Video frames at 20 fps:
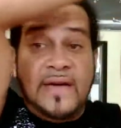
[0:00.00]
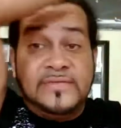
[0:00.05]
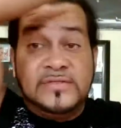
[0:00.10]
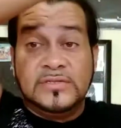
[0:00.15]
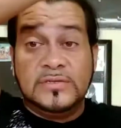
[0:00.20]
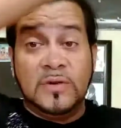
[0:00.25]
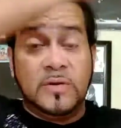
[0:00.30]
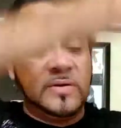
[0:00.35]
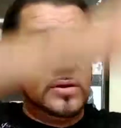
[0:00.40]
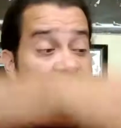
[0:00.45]
a
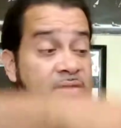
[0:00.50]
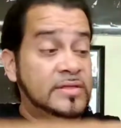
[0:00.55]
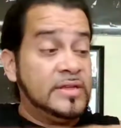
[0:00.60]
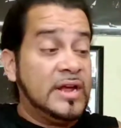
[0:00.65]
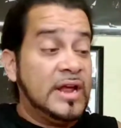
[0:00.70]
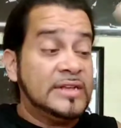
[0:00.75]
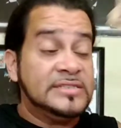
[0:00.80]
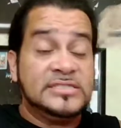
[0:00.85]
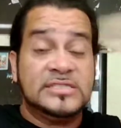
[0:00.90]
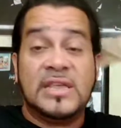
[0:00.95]
story in
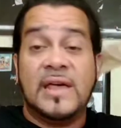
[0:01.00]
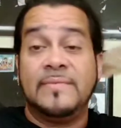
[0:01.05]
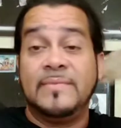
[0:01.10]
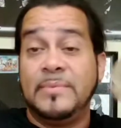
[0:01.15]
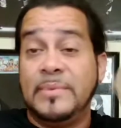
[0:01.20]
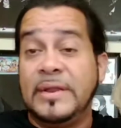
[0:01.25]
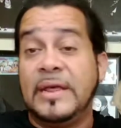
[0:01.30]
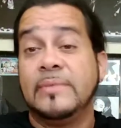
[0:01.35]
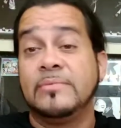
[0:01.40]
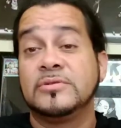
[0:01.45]
there. I just haven't
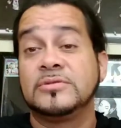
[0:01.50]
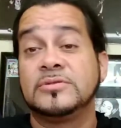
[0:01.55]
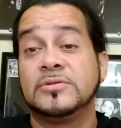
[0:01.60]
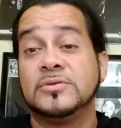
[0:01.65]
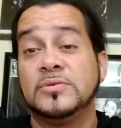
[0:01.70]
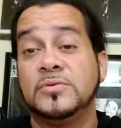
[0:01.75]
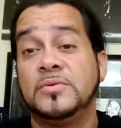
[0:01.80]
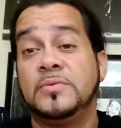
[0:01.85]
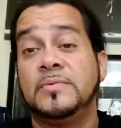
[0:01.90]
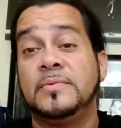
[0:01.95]
been able
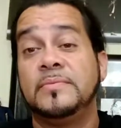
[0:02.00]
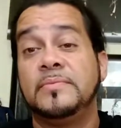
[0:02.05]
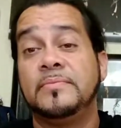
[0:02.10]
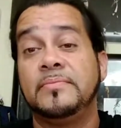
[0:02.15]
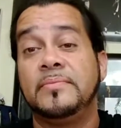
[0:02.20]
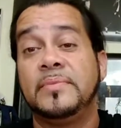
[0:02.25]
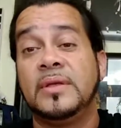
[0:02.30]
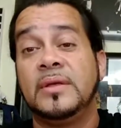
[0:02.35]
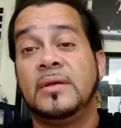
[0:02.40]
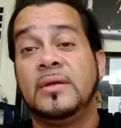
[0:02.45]
to
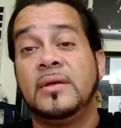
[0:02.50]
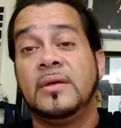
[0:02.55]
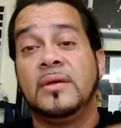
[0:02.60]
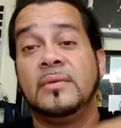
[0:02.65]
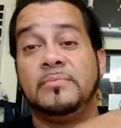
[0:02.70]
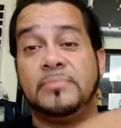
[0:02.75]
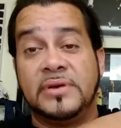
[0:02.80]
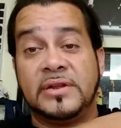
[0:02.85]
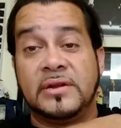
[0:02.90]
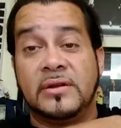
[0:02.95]

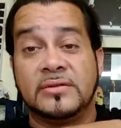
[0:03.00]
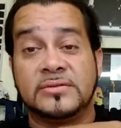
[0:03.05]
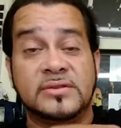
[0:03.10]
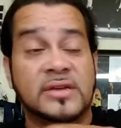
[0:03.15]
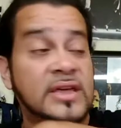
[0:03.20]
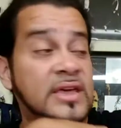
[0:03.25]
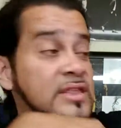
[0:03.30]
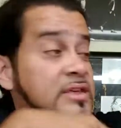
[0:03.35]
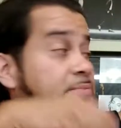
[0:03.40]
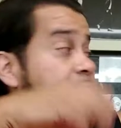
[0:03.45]
put it all
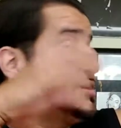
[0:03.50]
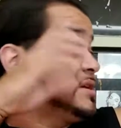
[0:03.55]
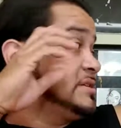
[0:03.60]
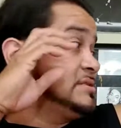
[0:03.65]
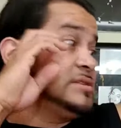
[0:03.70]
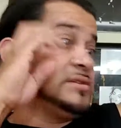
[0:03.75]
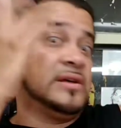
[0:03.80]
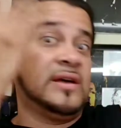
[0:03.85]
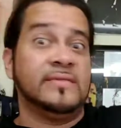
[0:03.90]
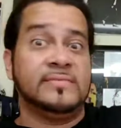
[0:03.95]
together because
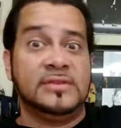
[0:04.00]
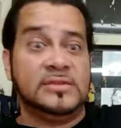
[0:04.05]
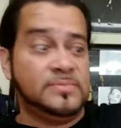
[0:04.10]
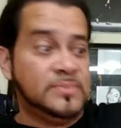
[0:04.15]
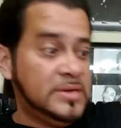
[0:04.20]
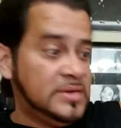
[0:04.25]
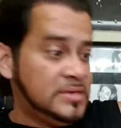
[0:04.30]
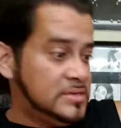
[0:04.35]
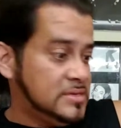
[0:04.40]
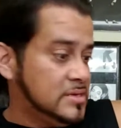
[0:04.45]
I don't have the
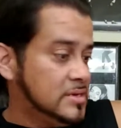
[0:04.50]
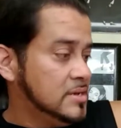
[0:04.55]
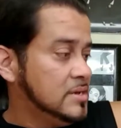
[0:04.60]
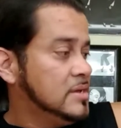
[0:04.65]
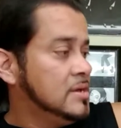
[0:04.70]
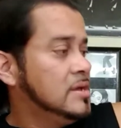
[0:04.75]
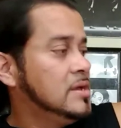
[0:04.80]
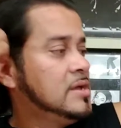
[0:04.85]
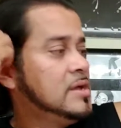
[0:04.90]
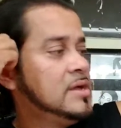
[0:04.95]
space.
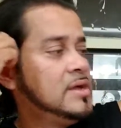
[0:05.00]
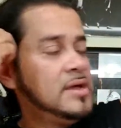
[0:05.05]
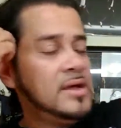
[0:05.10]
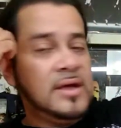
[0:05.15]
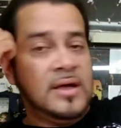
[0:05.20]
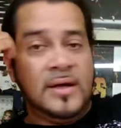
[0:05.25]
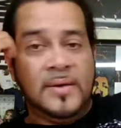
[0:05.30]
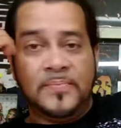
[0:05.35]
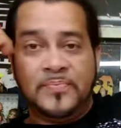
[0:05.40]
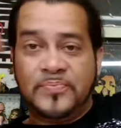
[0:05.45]

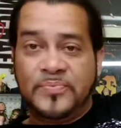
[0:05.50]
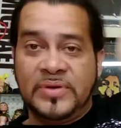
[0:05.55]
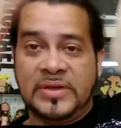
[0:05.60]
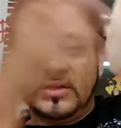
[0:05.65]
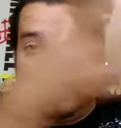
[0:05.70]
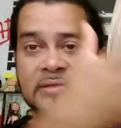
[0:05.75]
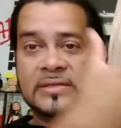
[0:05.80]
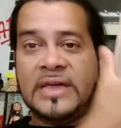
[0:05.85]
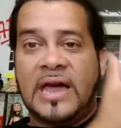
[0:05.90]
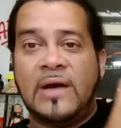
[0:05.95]
Um,
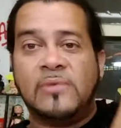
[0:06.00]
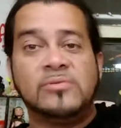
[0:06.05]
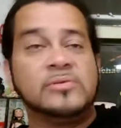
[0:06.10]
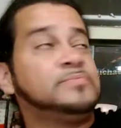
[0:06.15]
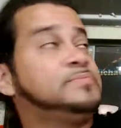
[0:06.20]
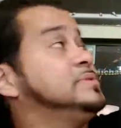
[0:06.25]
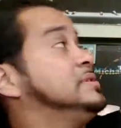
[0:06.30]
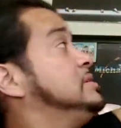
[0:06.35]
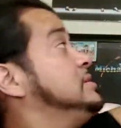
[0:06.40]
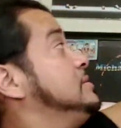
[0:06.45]
that, that
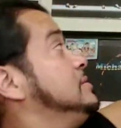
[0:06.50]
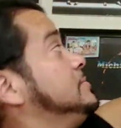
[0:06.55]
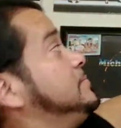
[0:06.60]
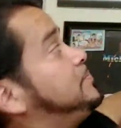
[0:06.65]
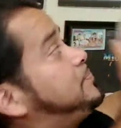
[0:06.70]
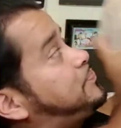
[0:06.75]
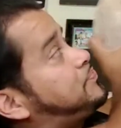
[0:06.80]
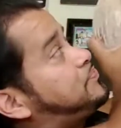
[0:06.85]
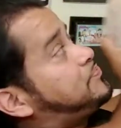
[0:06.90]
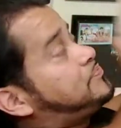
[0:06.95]
would be
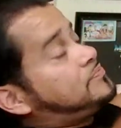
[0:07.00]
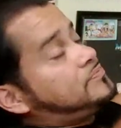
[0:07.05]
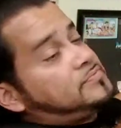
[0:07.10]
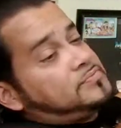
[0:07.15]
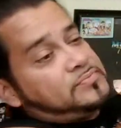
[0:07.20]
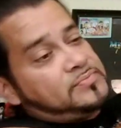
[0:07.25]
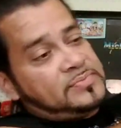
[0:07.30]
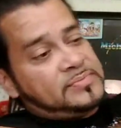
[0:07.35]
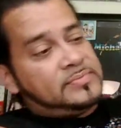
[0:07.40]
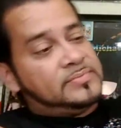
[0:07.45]

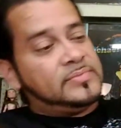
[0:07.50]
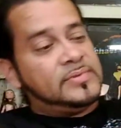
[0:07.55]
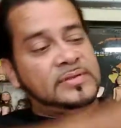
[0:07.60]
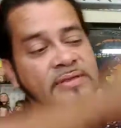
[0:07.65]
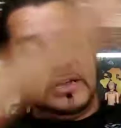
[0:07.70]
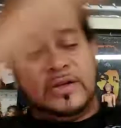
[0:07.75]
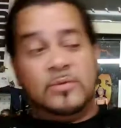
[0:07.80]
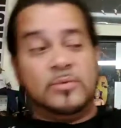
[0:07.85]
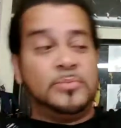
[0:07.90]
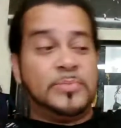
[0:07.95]

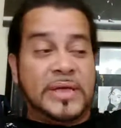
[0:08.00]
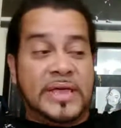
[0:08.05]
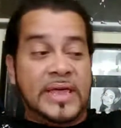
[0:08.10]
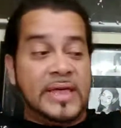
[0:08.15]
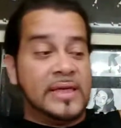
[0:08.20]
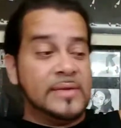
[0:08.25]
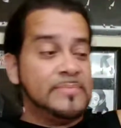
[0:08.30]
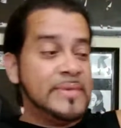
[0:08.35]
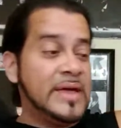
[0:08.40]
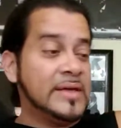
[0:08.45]
that will be
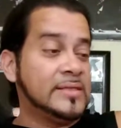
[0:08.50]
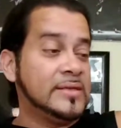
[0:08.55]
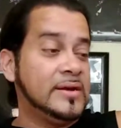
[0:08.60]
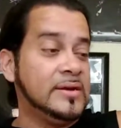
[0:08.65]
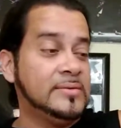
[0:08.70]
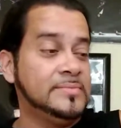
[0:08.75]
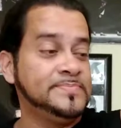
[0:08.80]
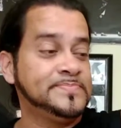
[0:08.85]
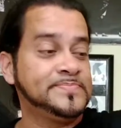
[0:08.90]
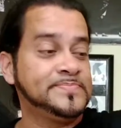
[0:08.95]
hanging back there